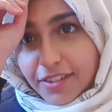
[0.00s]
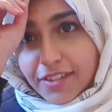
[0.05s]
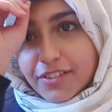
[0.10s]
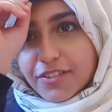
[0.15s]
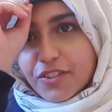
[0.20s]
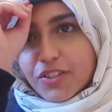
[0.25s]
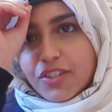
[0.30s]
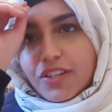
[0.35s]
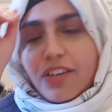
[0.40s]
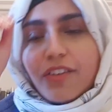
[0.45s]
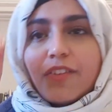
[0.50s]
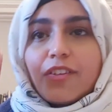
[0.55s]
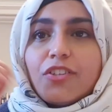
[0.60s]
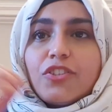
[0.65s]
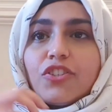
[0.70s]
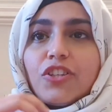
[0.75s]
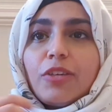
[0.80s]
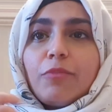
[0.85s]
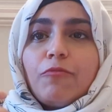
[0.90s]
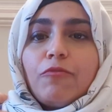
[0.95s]
There's nothing
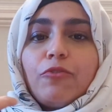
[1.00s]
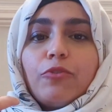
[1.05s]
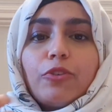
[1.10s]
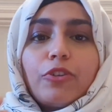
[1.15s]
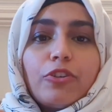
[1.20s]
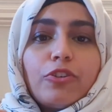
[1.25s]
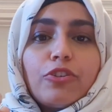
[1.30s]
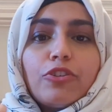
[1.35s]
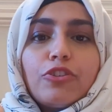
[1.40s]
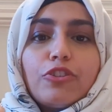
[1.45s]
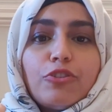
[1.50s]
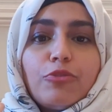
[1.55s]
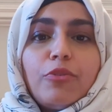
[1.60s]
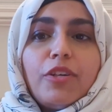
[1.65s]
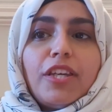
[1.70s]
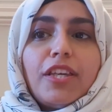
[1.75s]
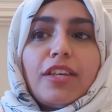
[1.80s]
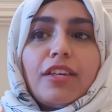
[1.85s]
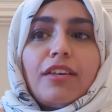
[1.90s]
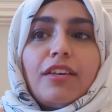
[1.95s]
shameful. You're
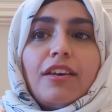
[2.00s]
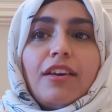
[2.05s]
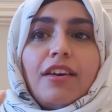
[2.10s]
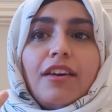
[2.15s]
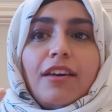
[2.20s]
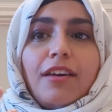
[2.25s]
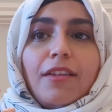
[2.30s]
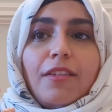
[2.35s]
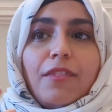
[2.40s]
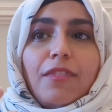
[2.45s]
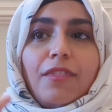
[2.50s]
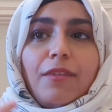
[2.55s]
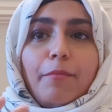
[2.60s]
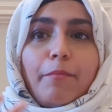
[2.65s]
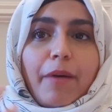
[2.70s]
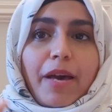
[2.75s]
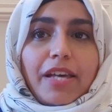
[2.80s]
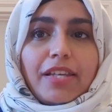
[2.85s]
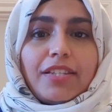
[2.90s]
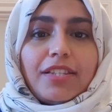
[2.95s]
doing the
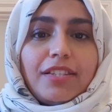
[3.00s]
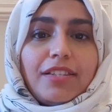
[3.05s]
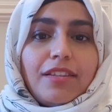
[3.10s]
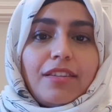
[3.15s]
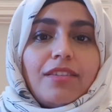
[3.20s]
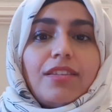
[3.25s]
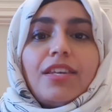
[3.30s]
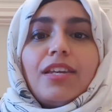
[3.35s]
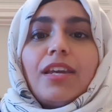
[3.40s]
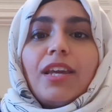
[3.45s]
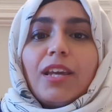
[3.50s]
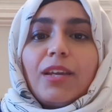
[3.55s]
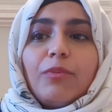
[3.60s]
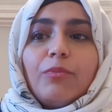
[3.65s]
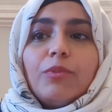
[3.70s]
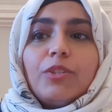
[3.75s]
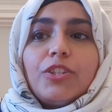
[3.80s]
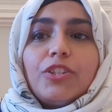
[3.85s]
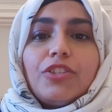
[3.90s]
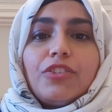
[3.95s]
best thing,
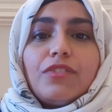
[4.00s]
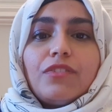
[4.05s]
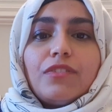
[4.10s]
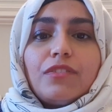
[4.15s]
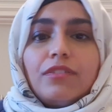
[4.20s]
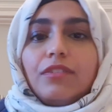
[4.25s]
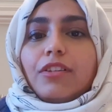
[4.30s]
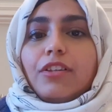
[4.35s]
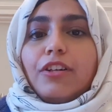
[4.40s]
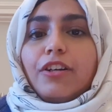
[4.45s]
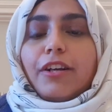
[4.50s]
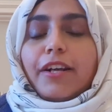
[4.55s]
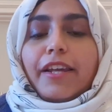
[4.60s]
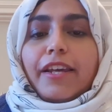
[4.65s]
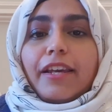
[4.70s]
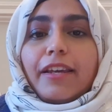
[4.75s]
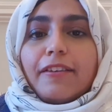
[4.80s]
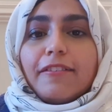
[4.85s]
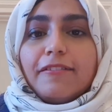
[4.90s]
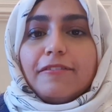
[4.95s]
which is
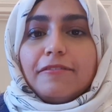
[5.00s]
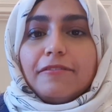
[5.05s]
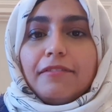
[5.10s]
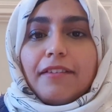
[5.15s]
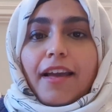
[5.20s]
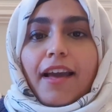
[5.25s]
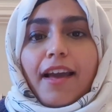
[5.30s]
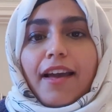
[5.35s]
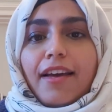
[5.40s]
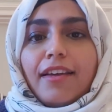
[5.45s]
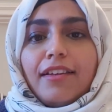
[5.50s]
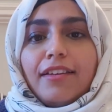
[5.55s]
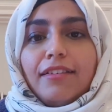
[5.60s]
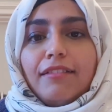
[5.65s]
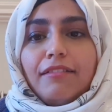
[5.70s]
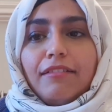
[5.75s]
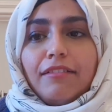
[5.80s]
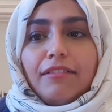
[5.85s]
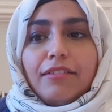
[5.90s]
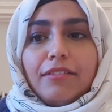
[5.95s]
learning.
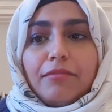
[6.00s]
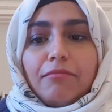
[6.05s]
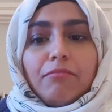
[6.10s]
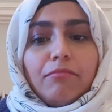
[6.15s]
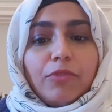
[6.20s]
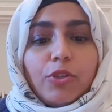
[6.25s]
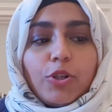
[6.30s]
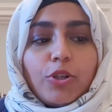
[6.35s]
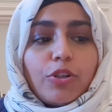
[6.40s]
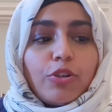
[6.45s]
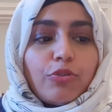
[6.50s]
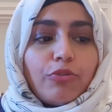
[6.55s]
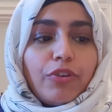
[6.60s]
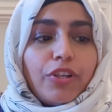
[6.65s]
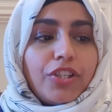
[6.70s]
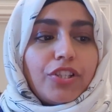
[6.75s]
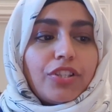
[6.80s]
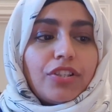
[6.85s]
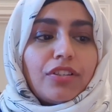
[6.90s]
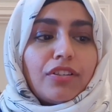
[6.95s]
And you're
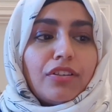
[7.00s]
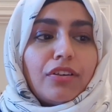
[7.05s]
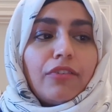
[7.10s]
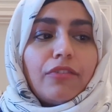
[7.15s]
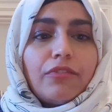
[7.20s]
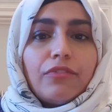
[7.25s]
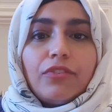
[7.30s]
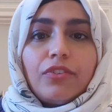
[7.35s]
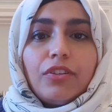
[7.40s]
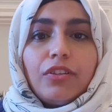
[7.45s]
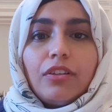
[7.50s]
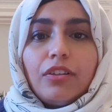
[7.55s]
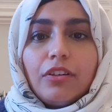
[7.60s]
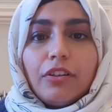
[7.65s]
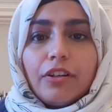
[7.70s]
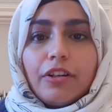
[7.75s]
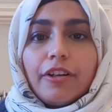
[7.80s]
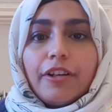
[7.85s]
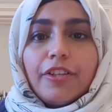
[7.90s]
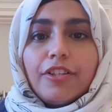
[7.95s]
courageous enough to
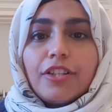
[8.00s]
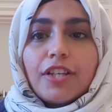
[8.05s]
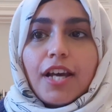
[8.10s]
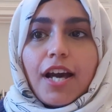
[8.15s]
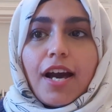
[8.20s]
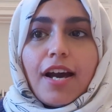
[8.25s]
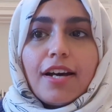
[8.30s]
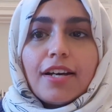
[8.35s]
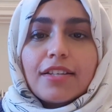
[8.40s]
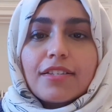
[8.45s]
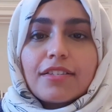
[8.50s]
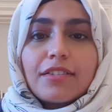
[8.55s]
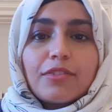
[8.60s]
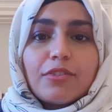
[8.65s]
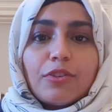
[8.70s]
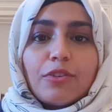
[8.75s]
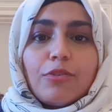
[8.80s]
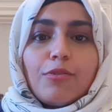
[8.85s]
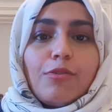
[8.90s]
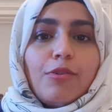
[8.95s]
learn and to ask.
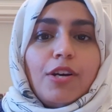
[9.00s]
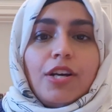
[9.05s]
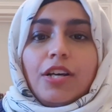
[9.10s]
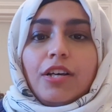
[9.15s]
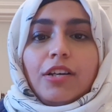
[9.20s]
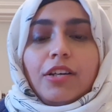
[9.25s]
So